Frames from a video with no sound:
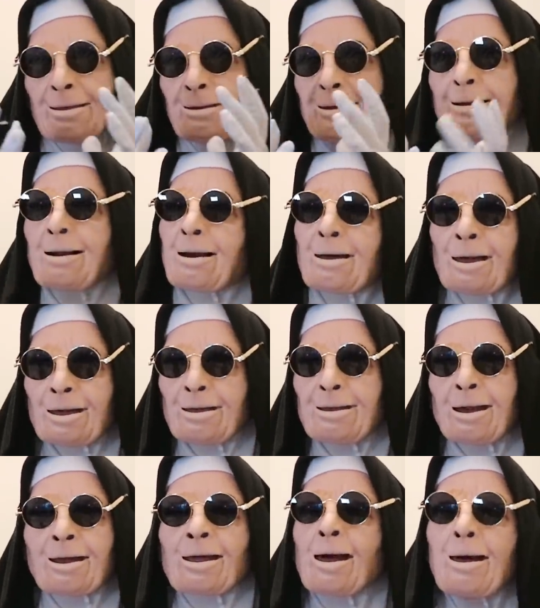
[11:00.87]
different layers to
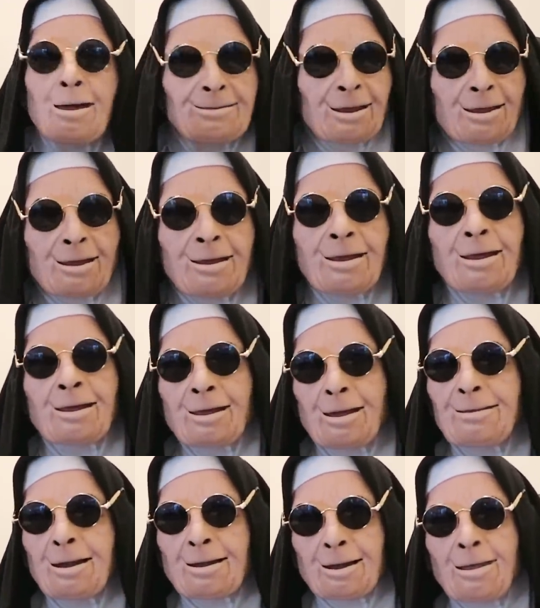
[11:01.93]
things. But this just
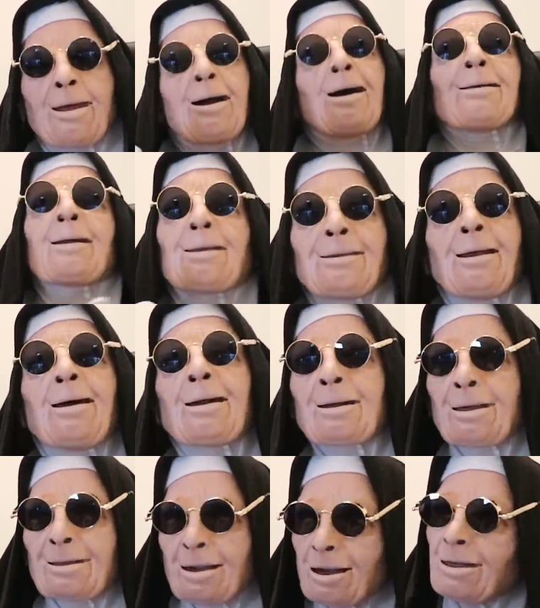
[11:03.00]
seemed like they were having fun,
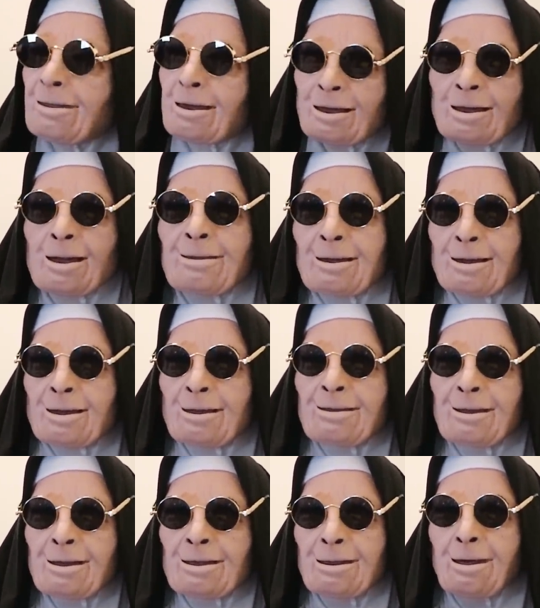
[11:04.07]
though. That's what it seemed like to
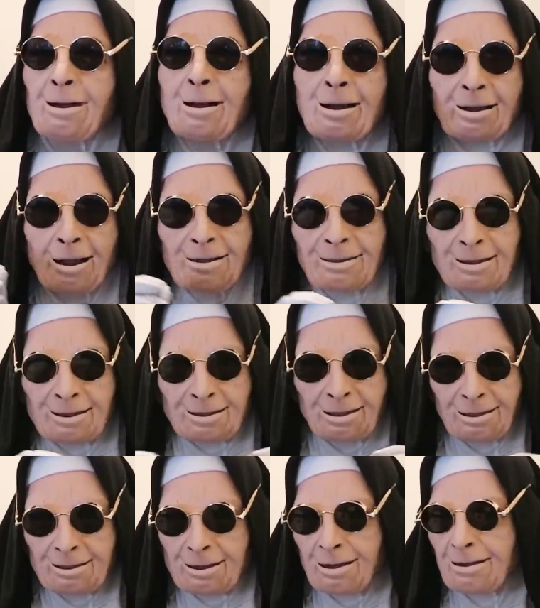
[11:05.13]
me as well. And with the
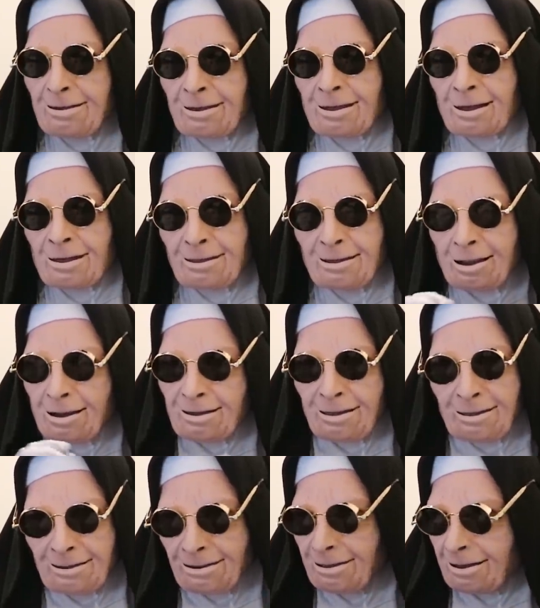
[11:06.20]
whole colors as well, I
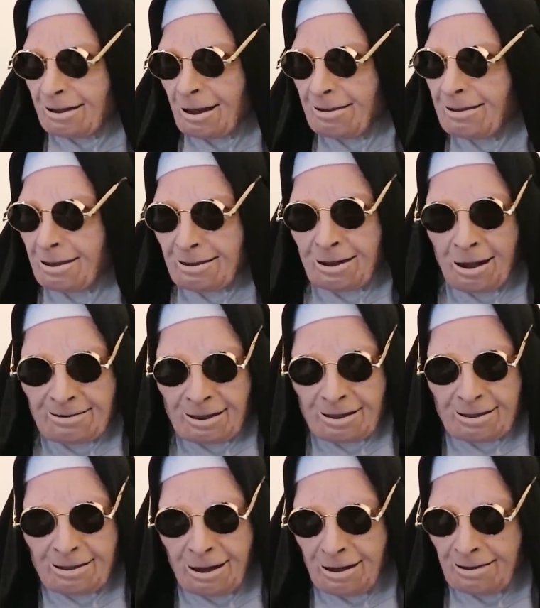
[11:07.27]
know with DPR Live there's a
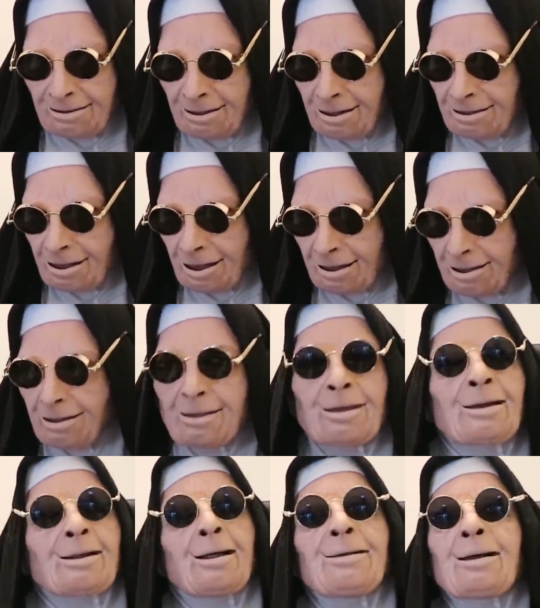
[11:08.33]
lot of, you know what I'm saying, color
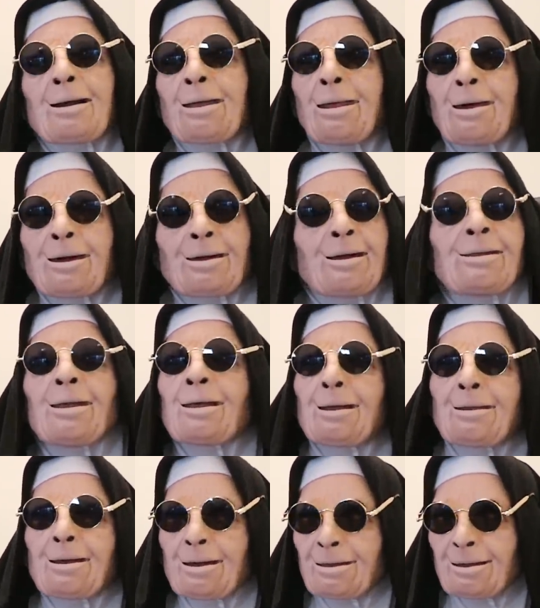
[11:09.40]
schemes that go on in the
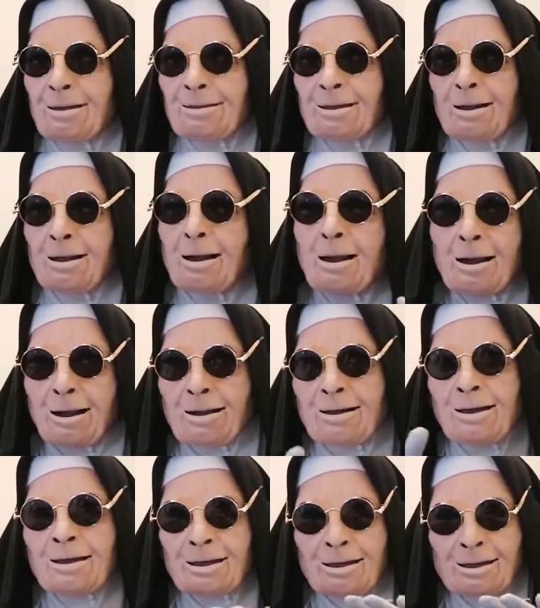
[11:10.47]
music video, you know what I'm saying, and
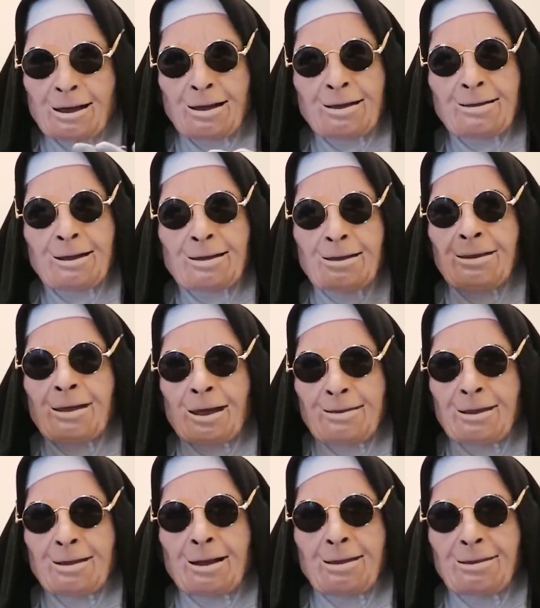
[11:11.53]
this is kind of like the music
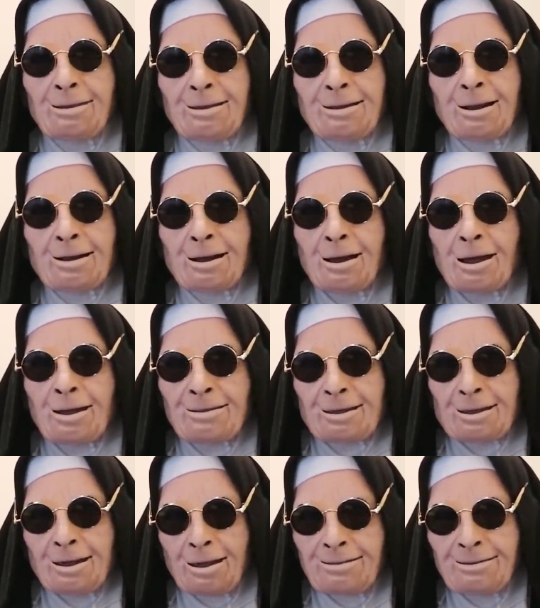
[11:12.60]
video that I feel like
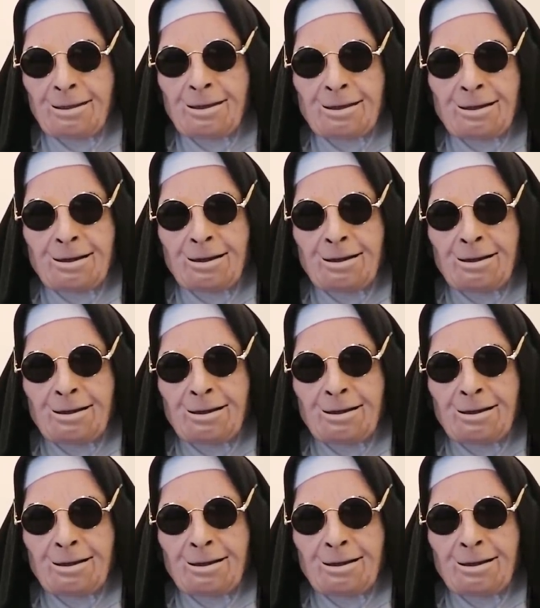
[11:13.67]
they put